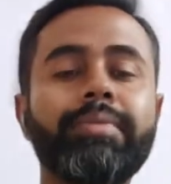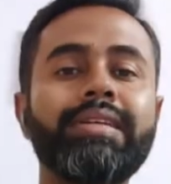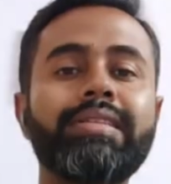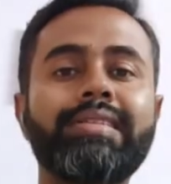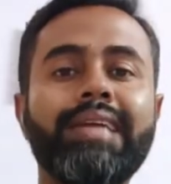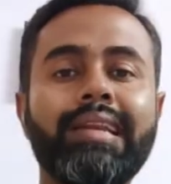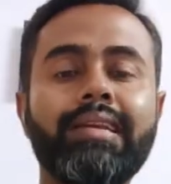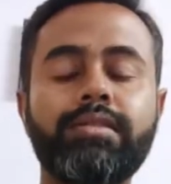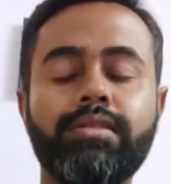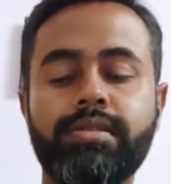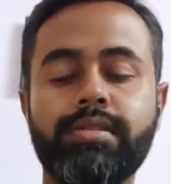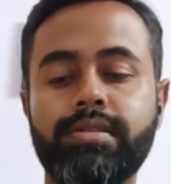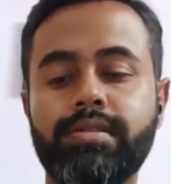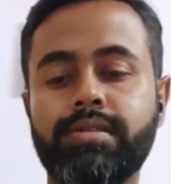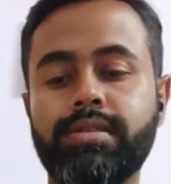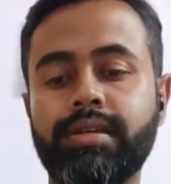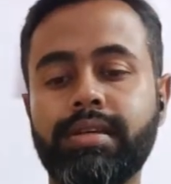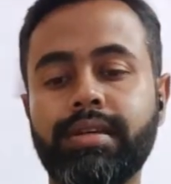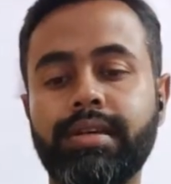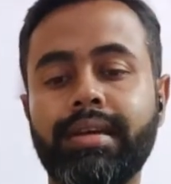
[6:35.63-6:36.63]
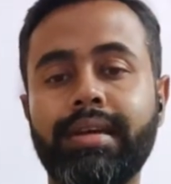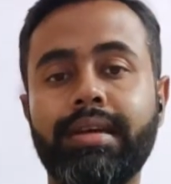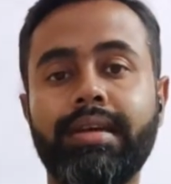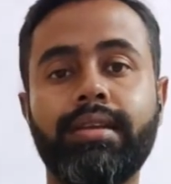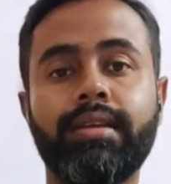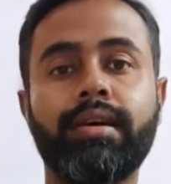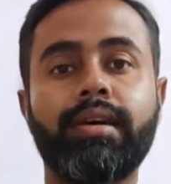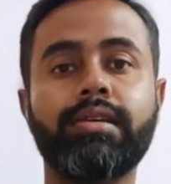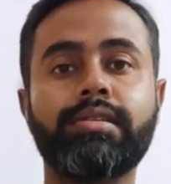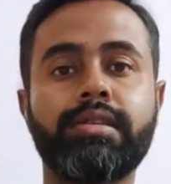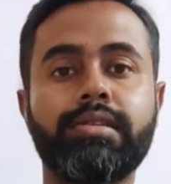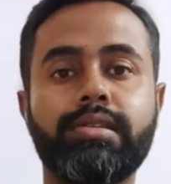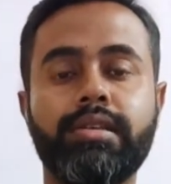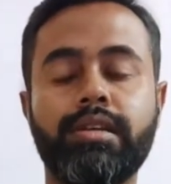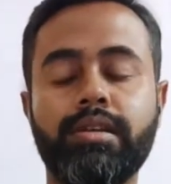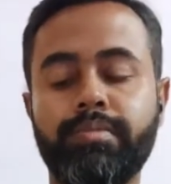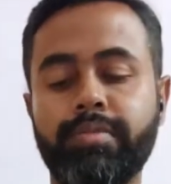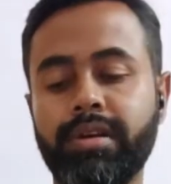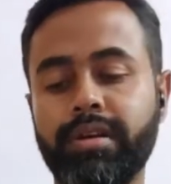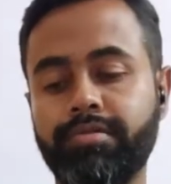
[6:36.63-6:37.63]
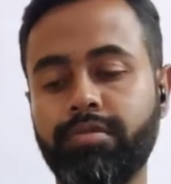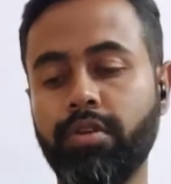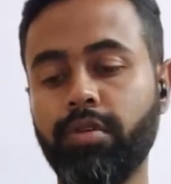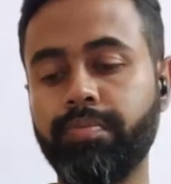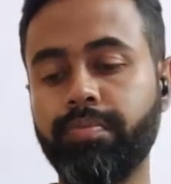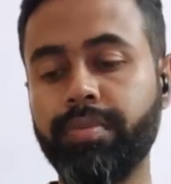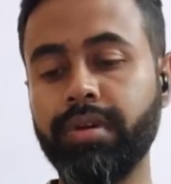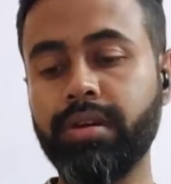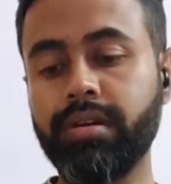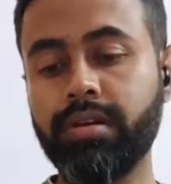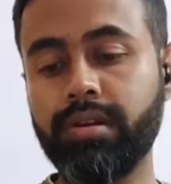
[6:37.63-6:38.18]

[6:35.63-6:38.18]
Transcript: challenges in a sustainable development.